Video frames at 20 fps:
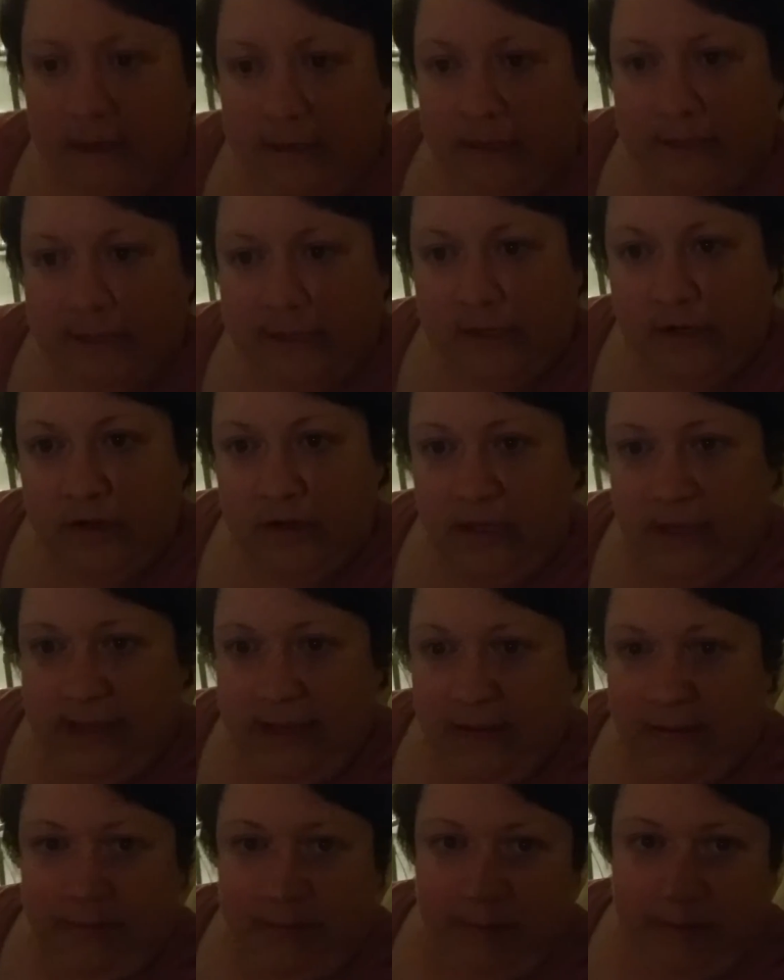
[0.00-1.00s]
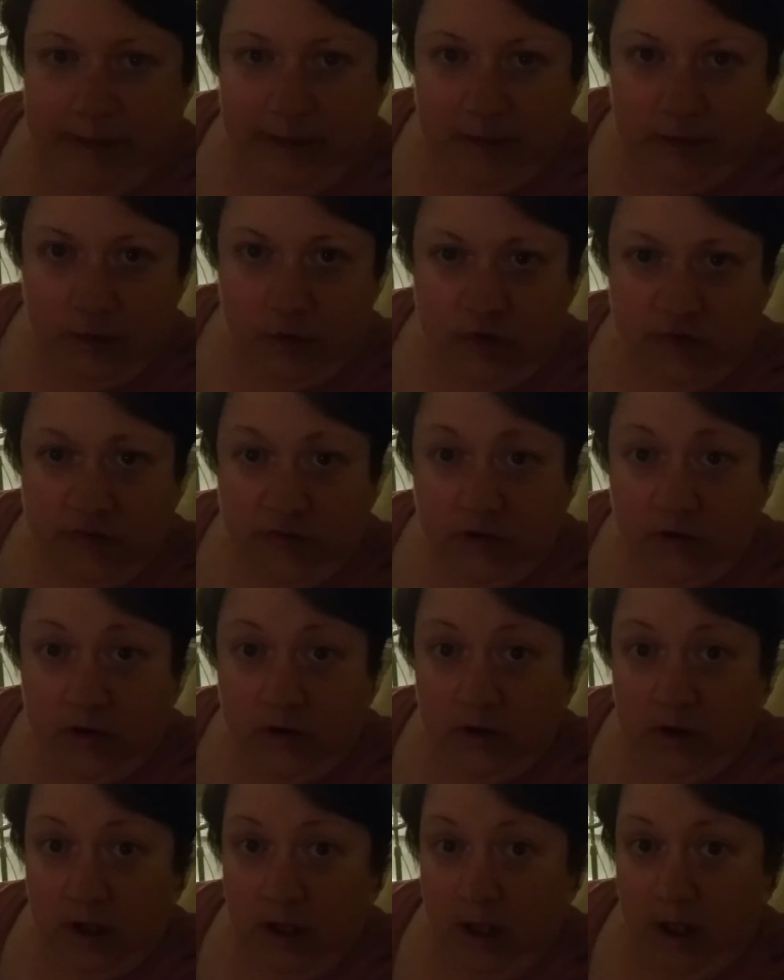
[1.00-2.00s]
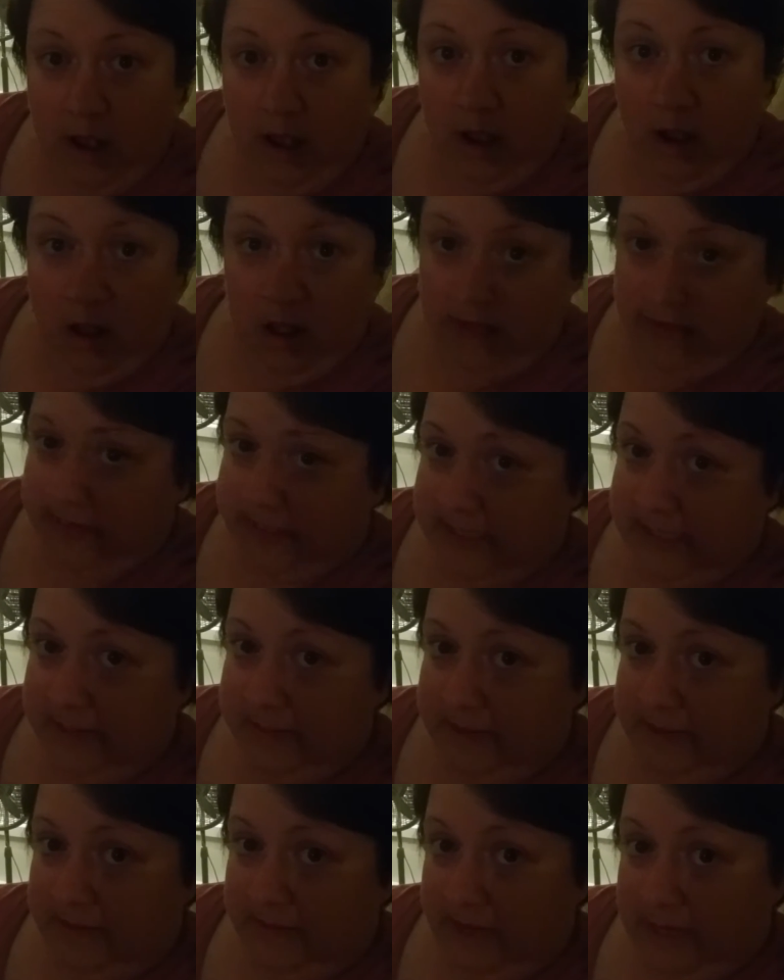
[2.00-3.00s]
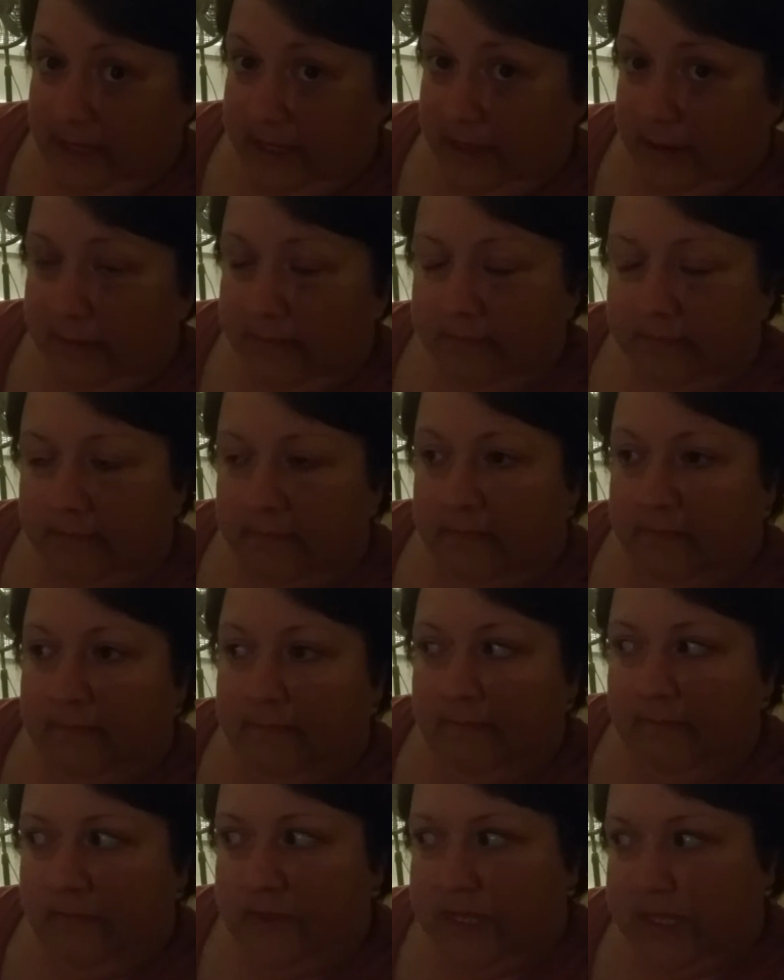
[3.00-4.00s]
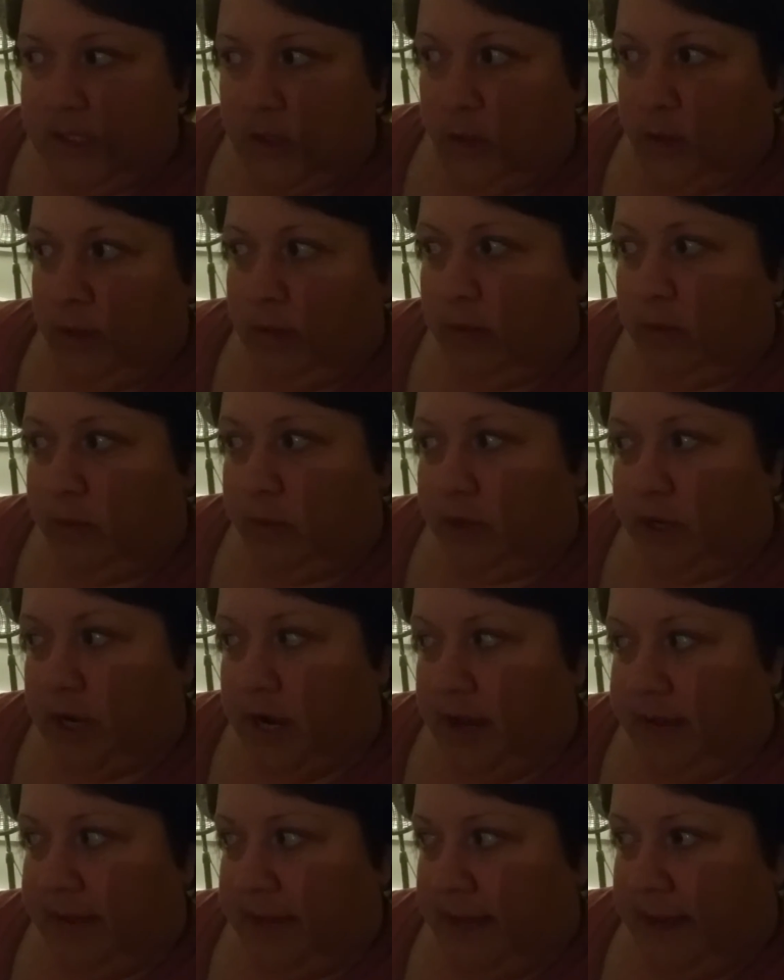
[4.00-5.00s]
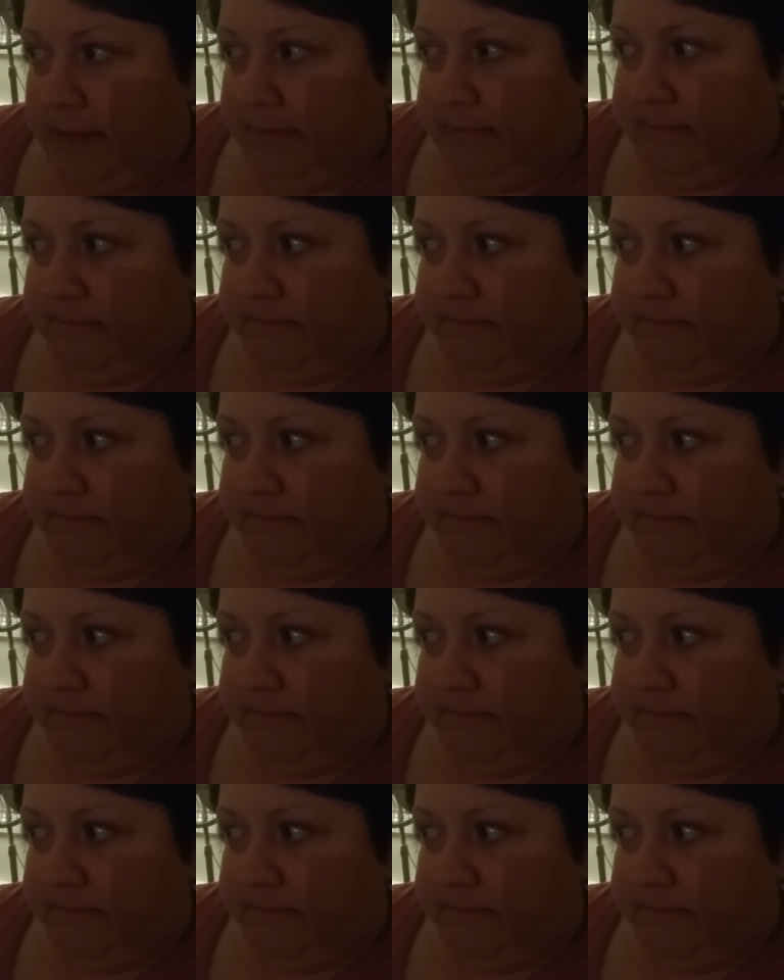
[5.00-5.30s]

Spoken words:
certainly that would be my goal for all of us to be vegan. So we will work on that.